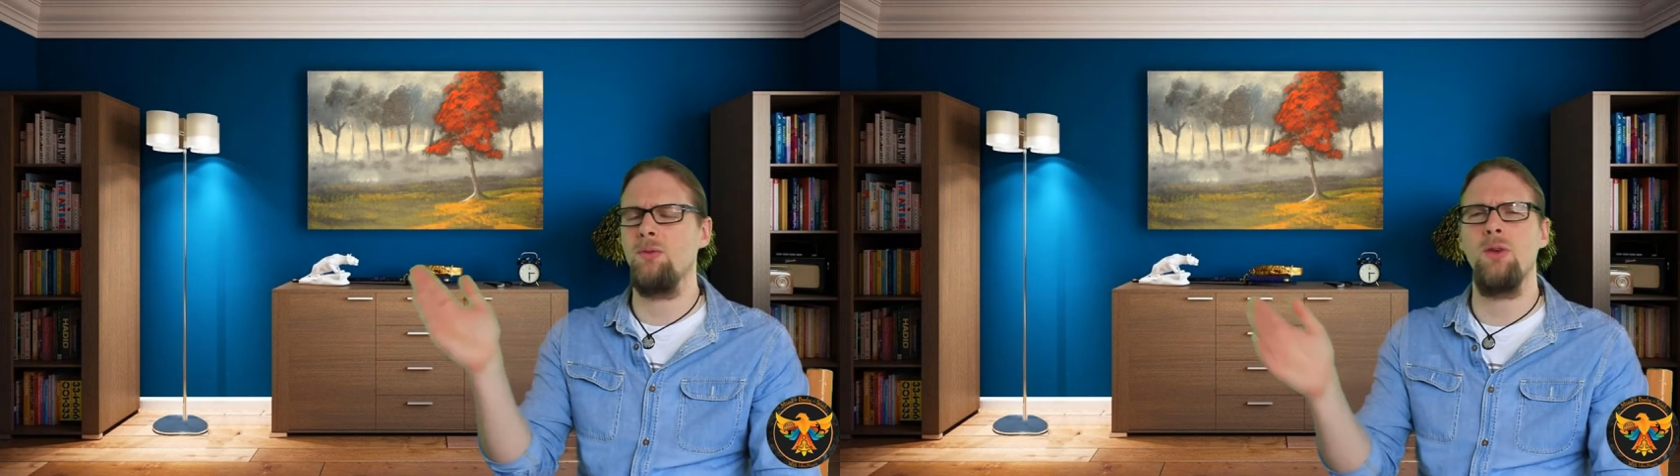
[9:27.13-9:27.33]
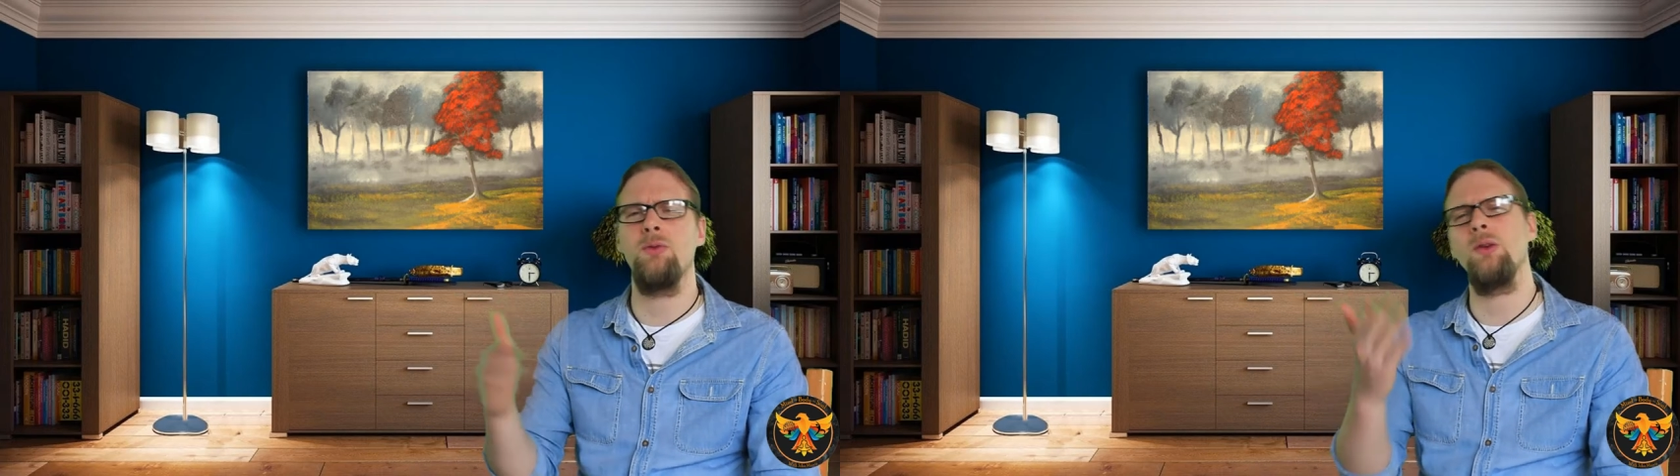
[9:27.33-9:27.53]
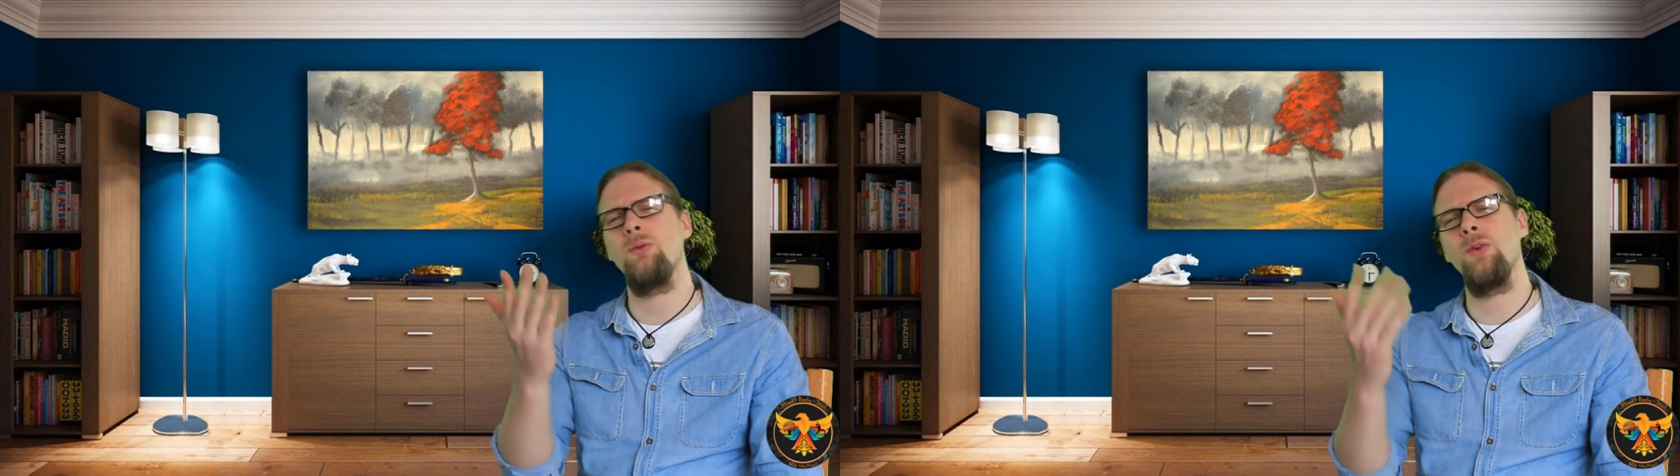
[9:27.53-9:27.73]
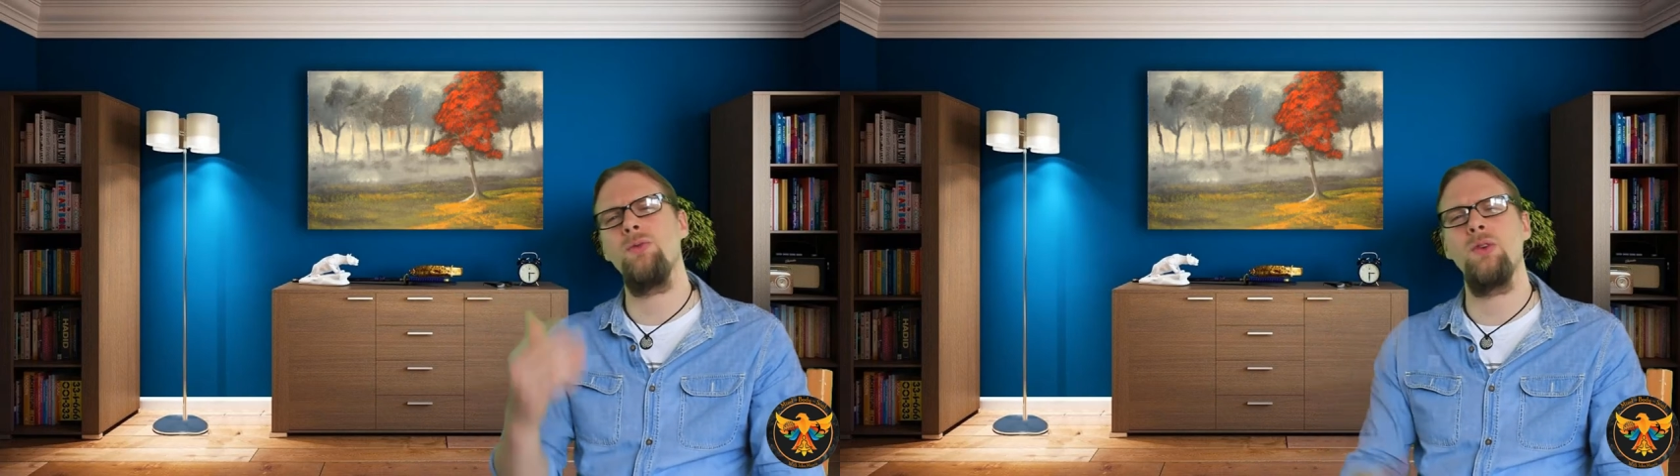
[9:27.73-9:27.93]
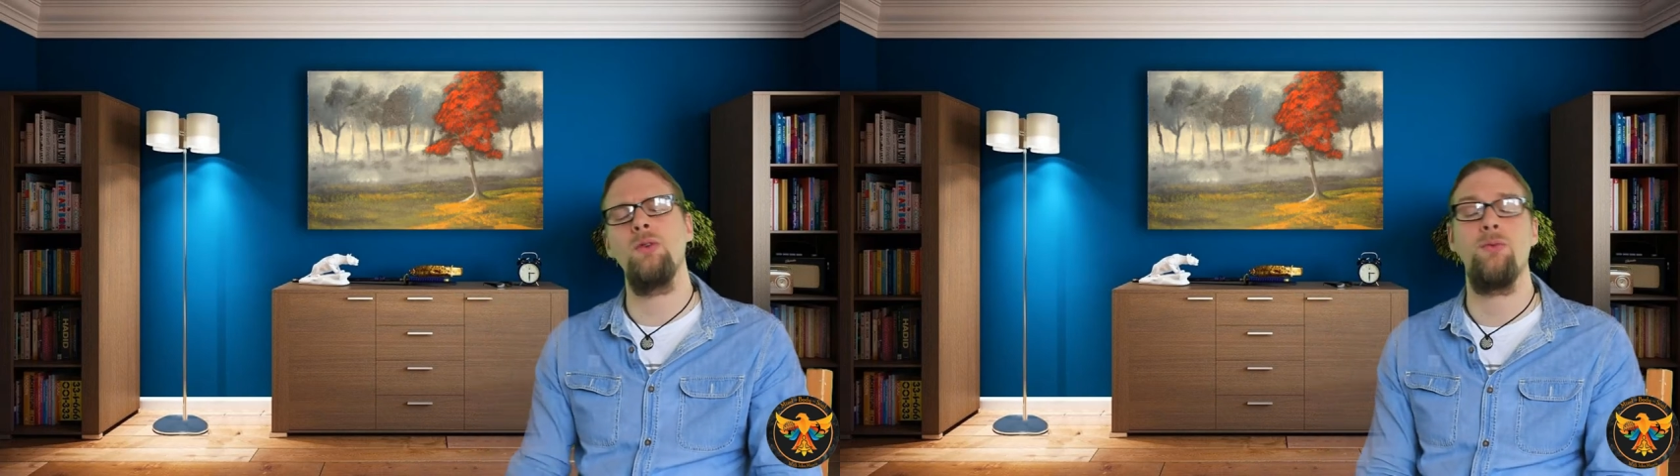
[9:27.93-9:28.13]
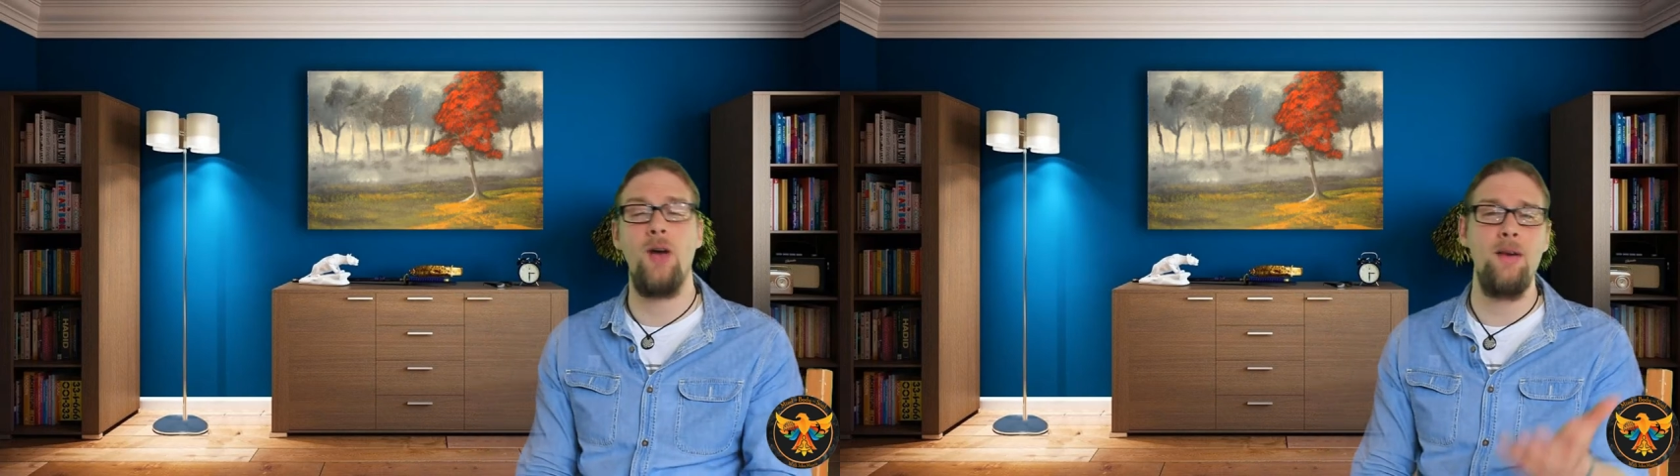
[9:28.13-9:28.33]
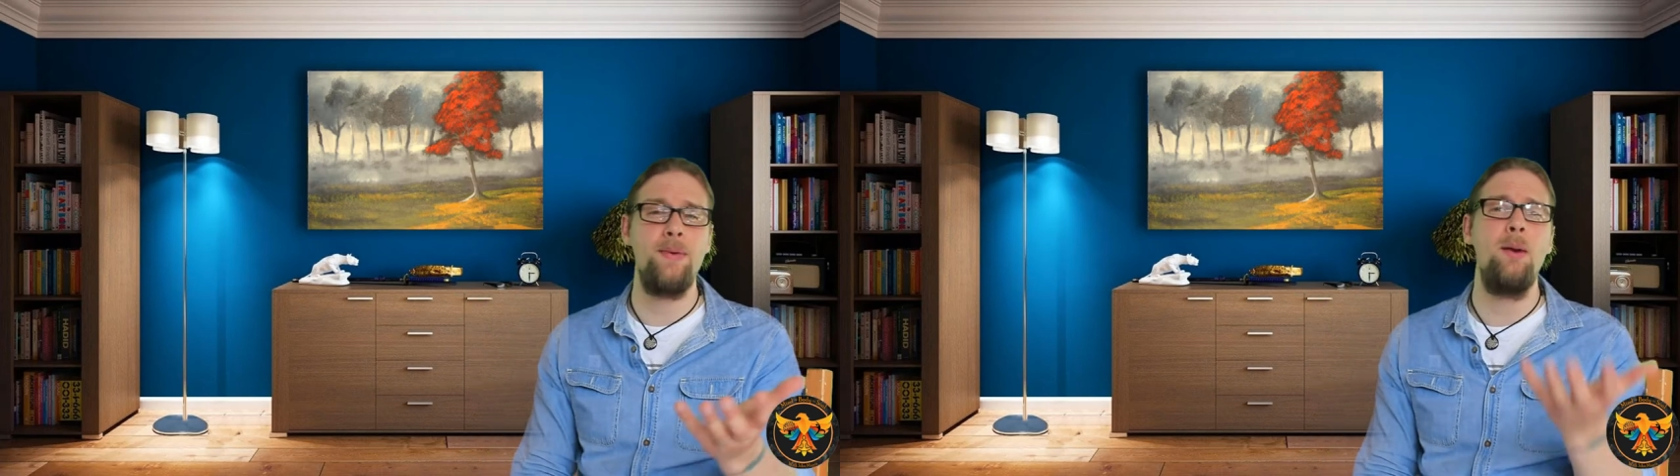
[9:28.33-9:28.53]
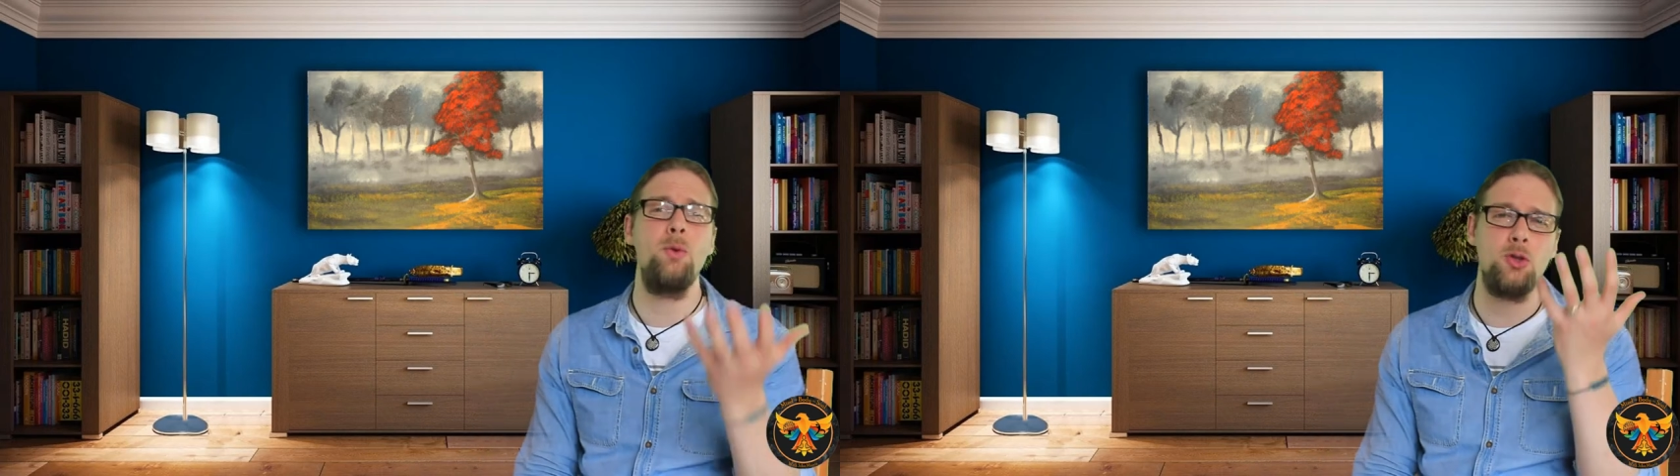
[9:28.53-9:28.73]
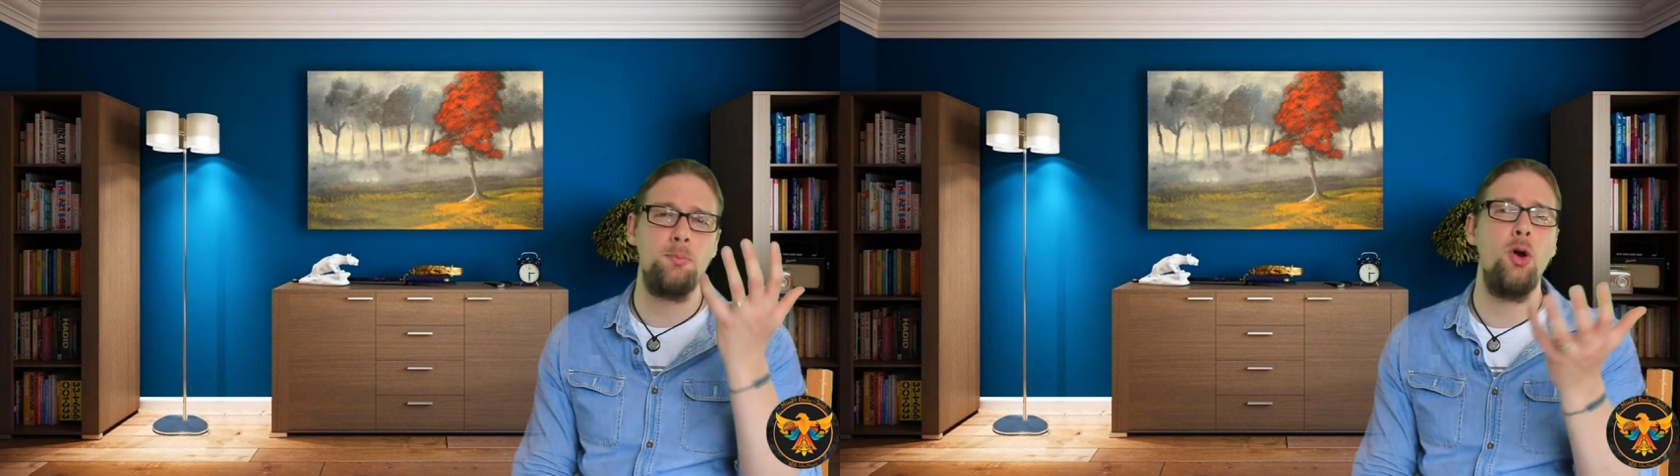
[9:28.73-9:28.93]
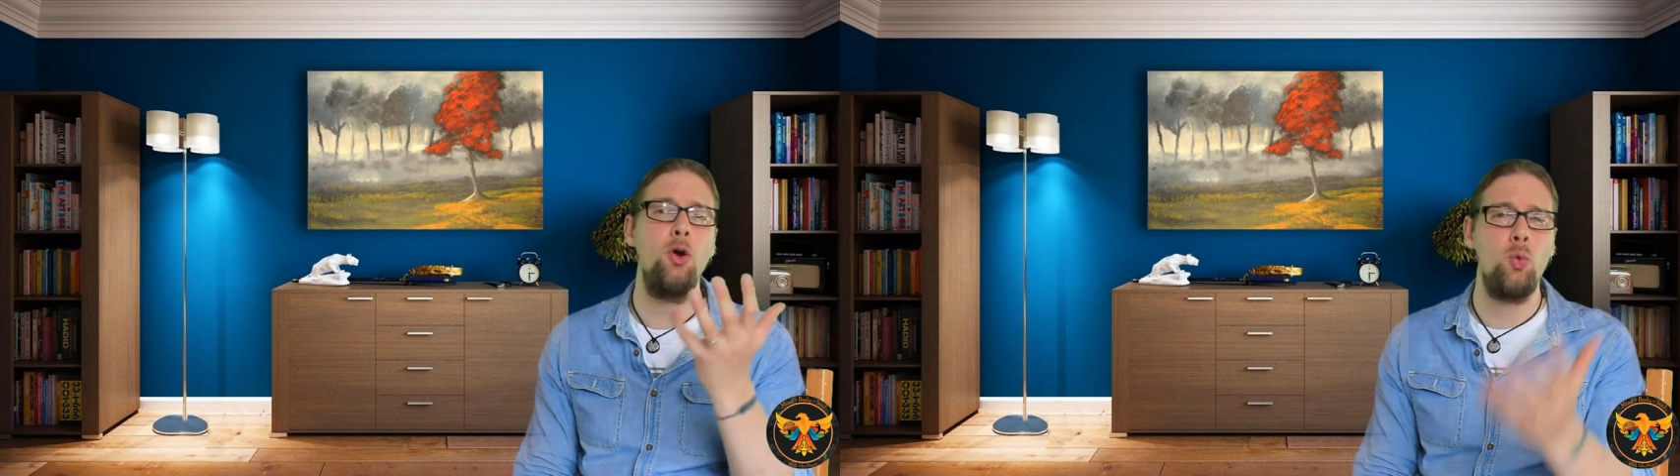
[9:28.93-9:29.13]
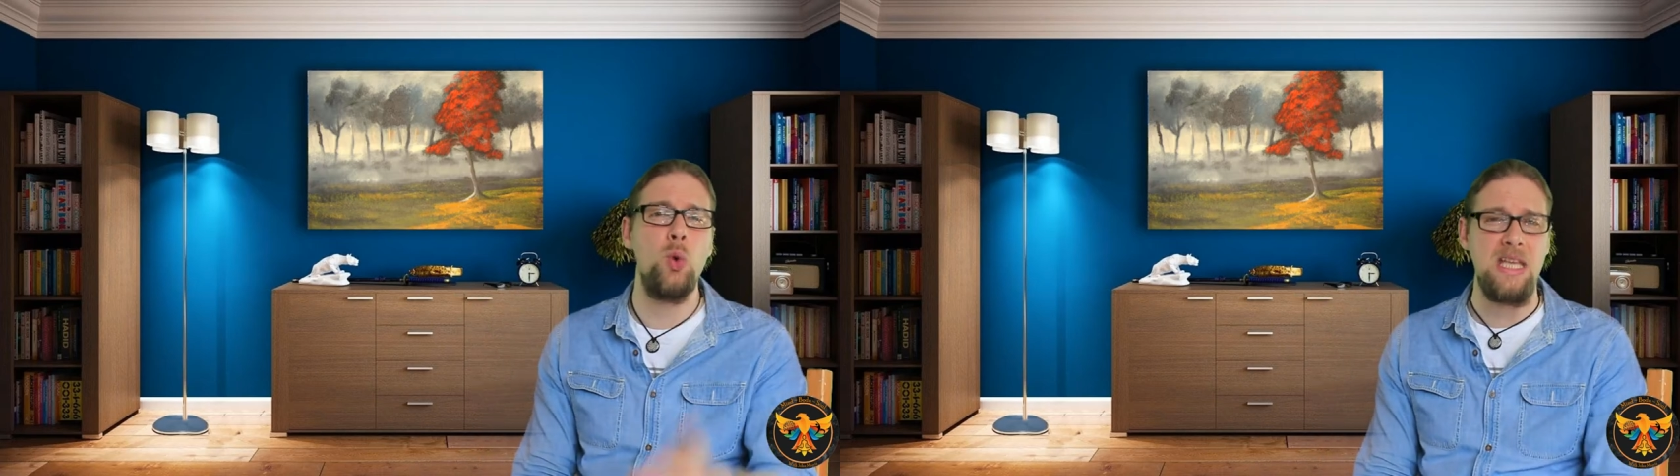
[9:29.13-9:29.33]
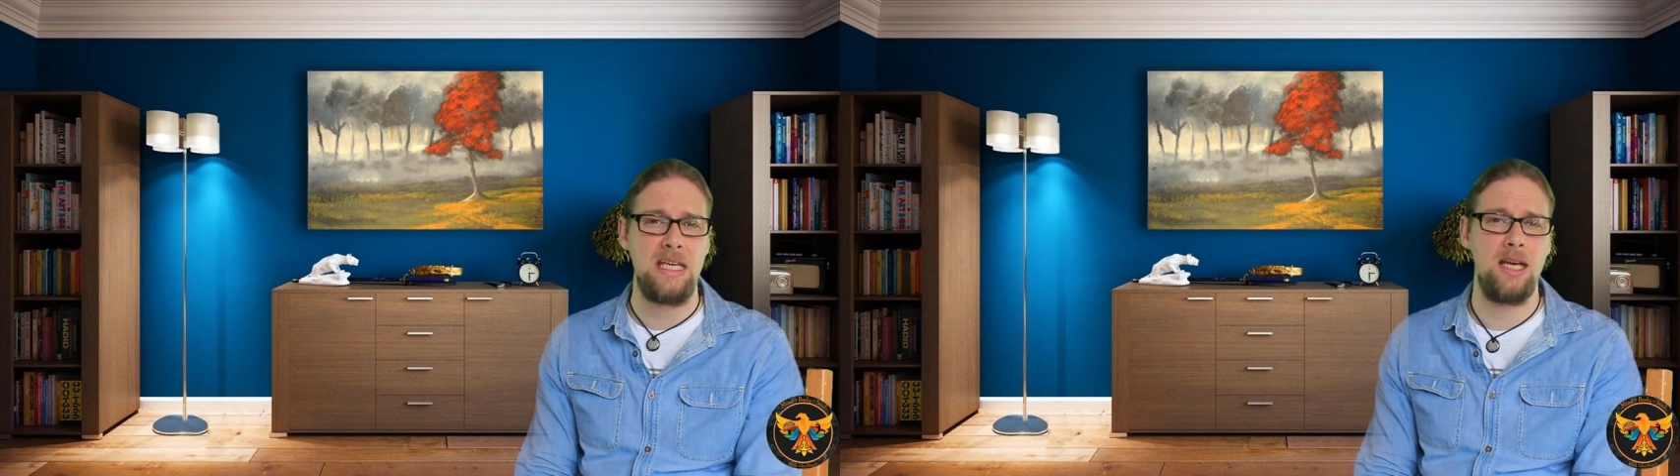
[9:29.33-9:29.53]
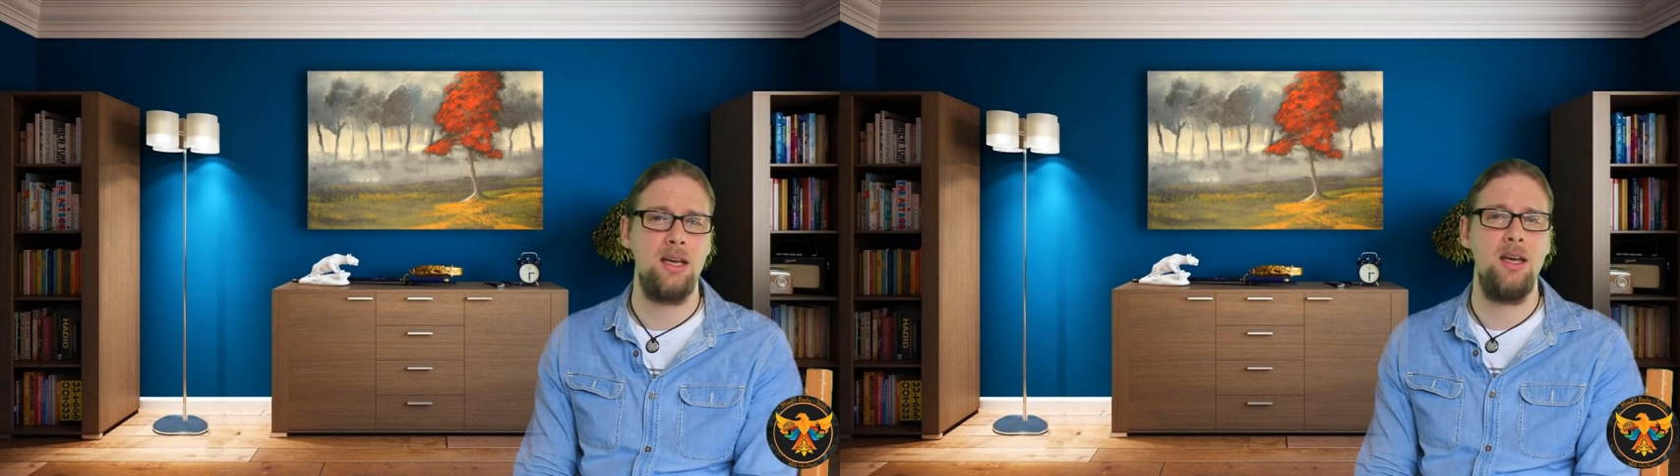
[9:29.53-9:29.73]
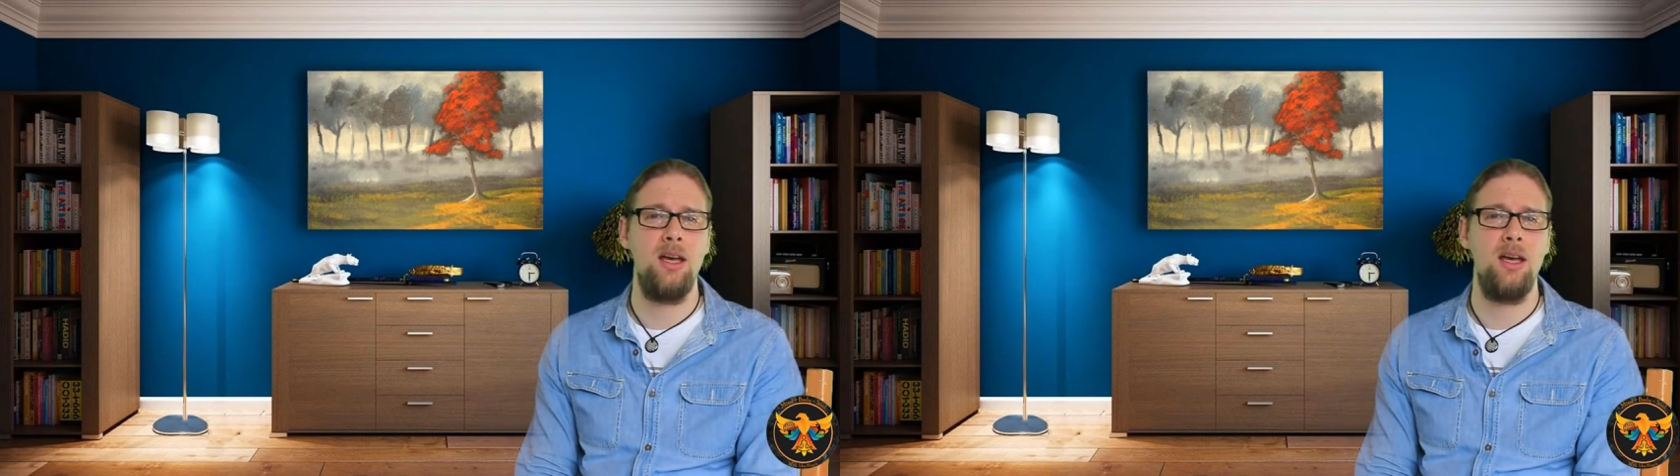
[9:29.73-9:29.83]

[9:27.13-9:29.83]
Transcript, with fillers: 15, 50, 5 hours per week.